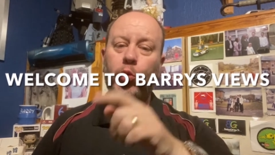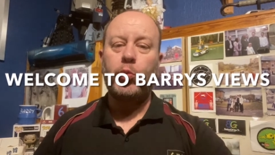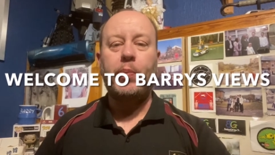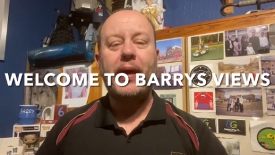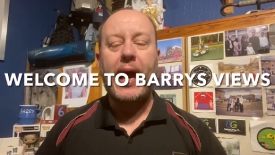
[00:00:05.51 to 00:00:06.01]

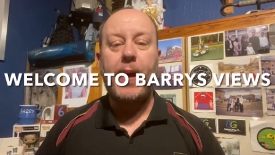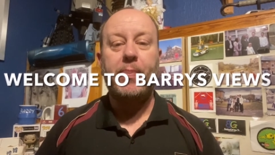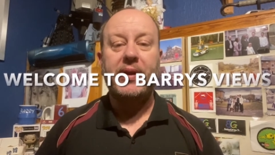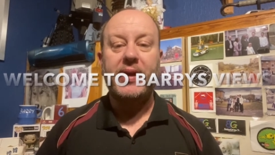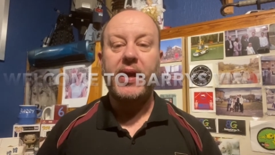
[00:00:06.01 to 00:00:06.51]
be
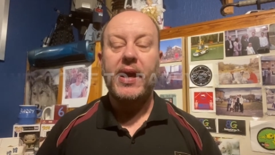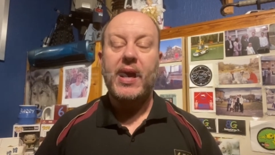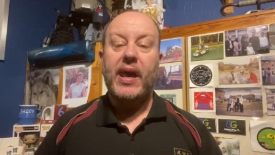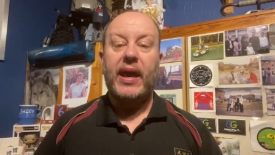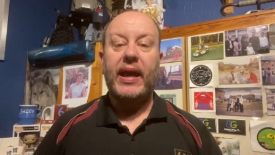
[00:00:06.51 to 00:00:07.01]
happening
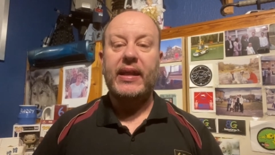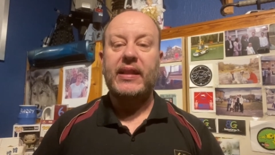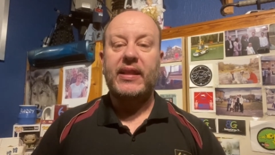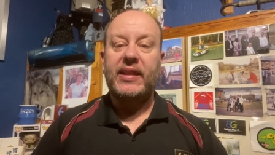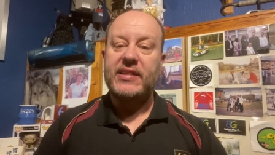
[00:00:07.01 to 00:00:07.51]
in
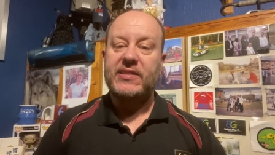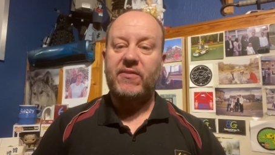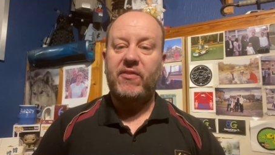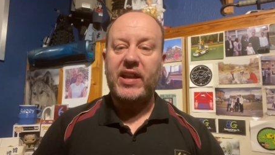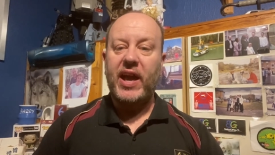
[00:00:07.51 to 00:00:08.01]
this
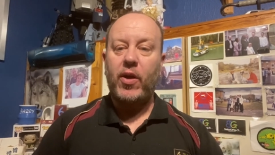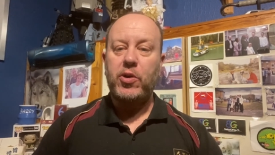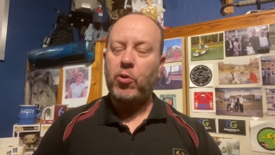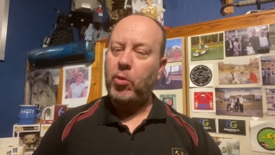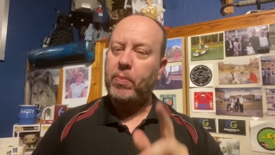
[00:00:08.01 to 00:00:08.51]
video
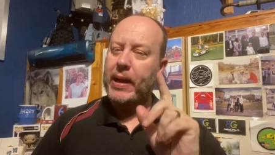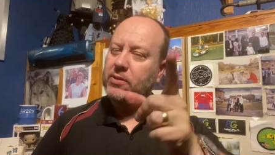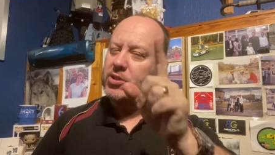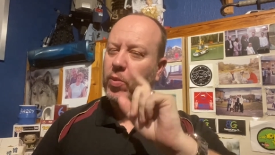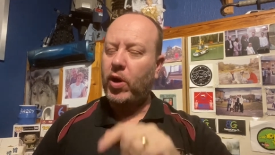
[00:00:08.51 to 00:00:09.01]
you're about
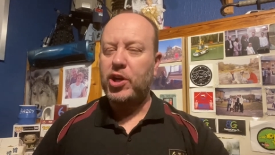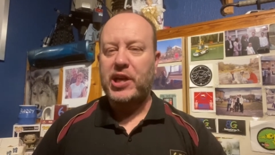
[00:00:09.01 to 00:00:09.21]
to watch